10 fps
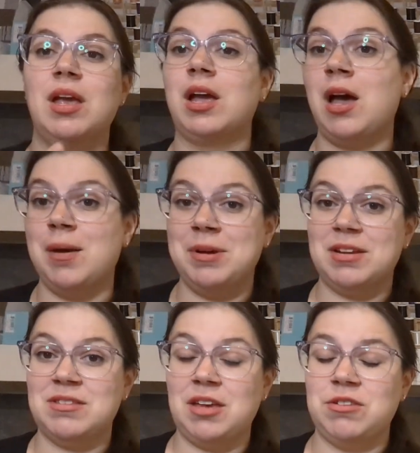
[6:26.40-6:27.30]
Common
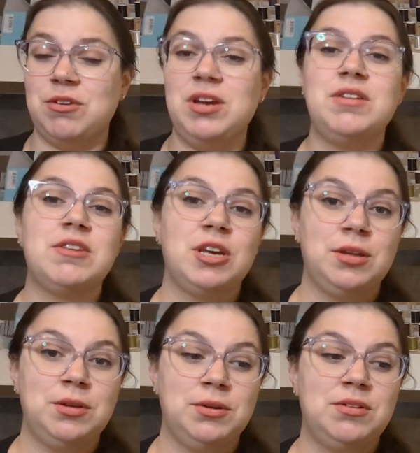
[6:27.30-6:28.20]
accessories
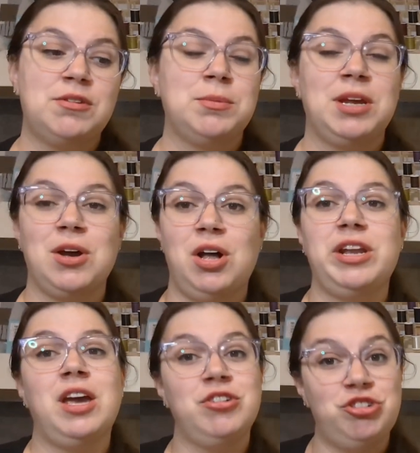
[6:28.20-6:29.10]
include something called
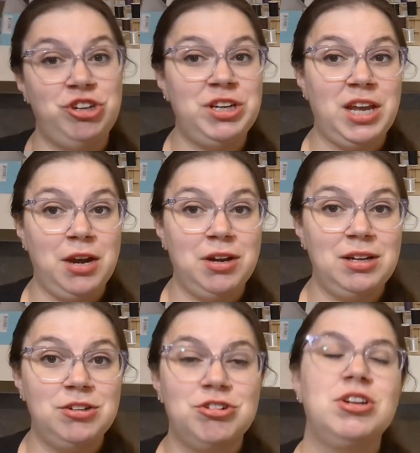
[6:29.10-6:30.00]
a G
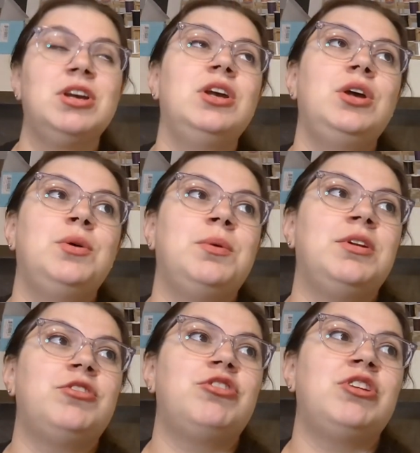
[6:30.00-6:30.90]
carriage,
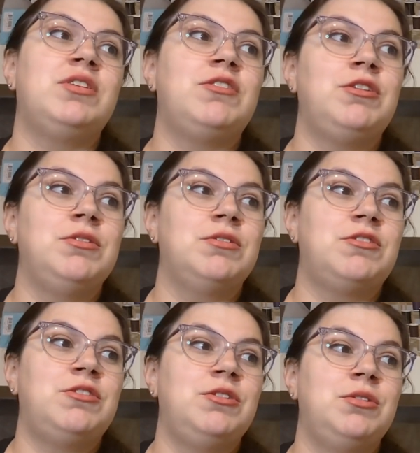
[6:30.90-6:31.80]
which is
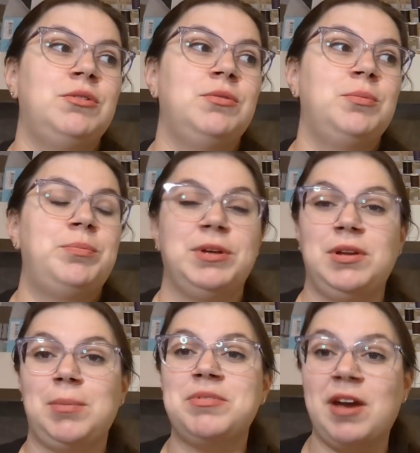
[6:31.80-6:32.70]
used to build
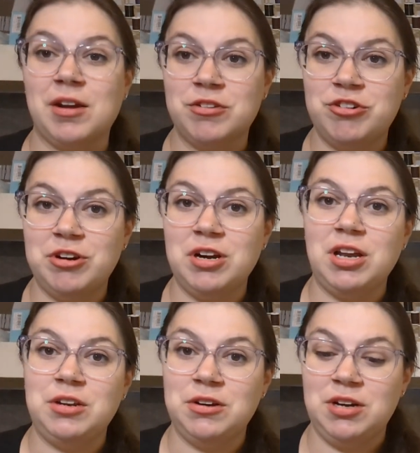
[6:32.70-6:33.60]
up texture
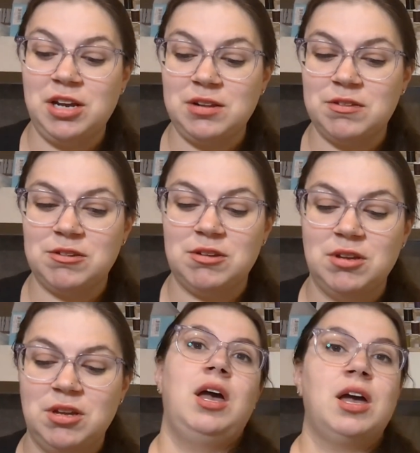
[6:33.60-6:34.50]
in your knits,
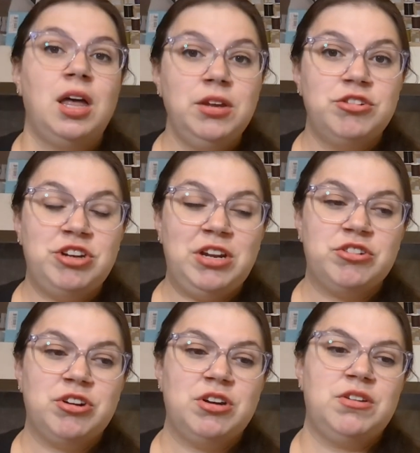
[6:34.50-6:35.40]
color
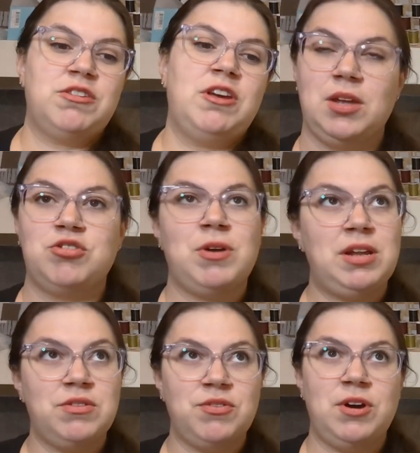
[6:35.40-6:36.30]
changers,
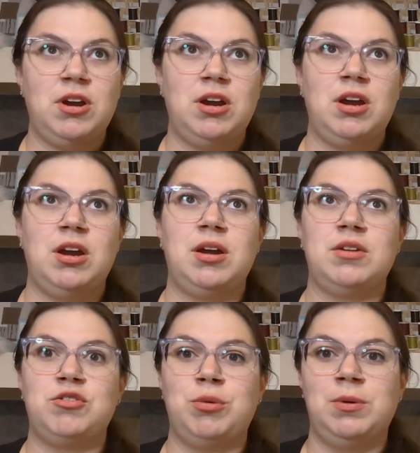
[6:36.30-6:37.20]
transfer
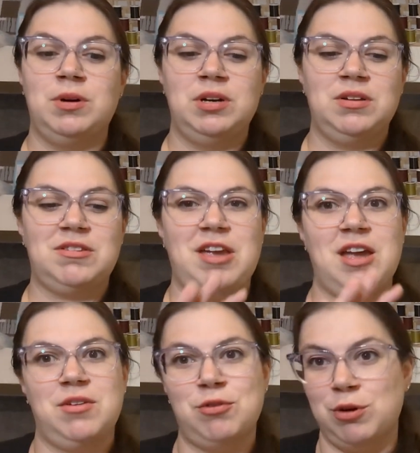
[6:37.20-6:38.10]
tools,
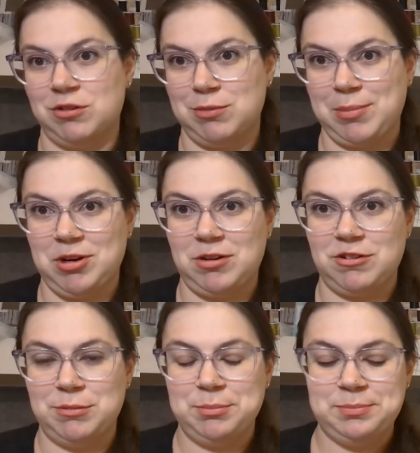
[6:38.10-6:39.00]
and of course ribbers.